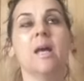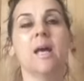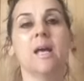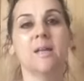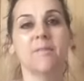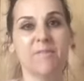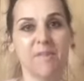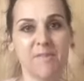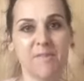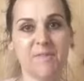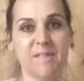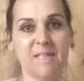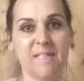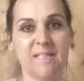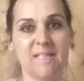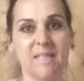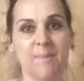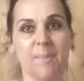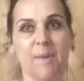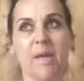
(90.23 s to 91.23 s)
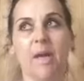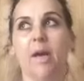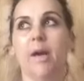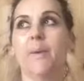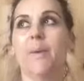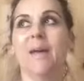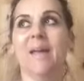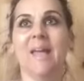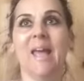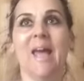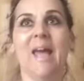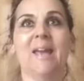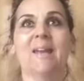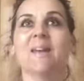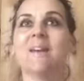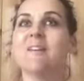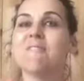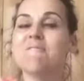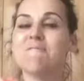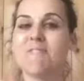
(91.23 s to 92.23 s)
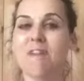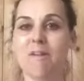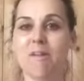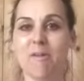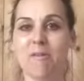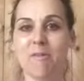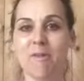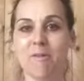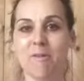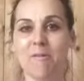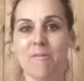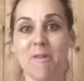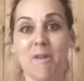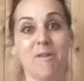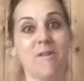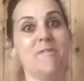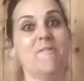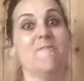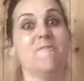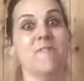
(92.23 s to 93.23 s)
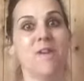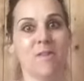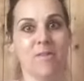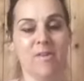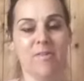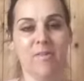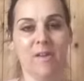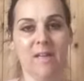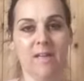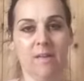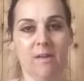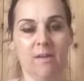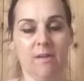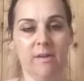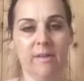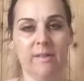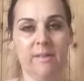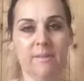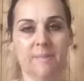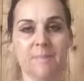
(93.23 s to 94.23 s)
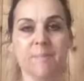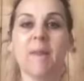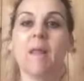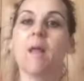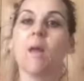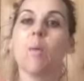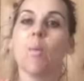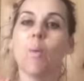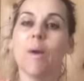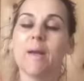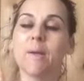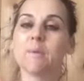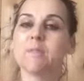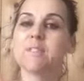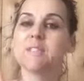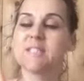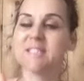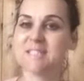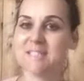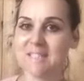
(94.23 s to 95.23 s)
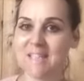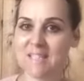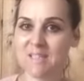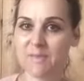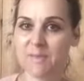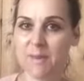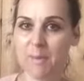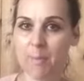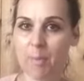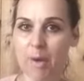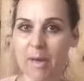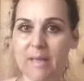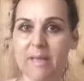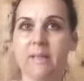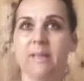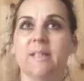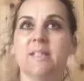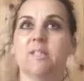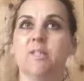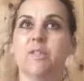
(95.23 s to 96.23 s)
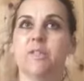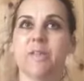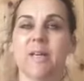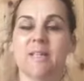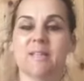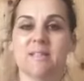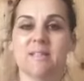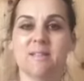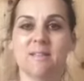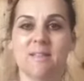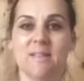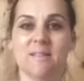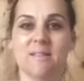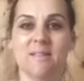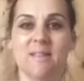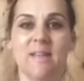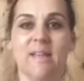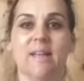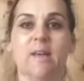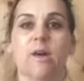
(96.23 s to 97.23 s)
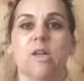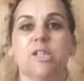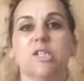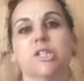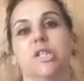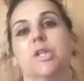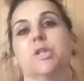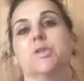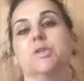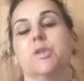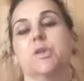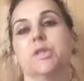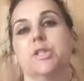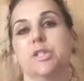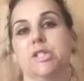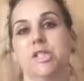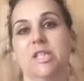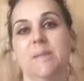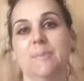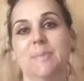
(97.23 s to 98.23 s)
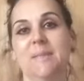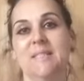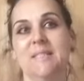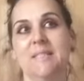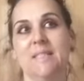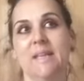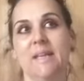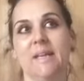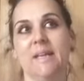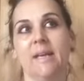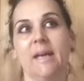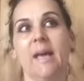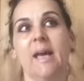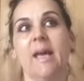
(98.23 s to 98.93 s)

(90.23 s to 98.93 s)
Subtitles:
15 DPO, again, very, very, very, very faint line. When I was successfully pregnant in 2016, I showed on a cheapy stick